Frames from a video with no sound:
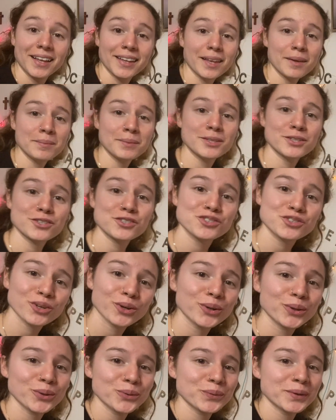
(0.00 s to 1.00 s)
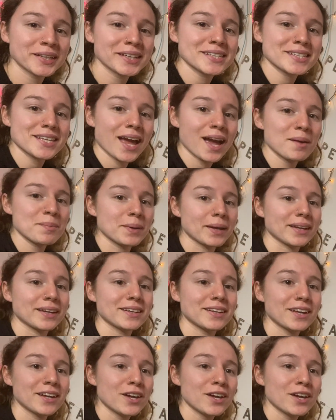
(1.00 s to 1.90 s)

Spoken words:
let me just show you what has happened.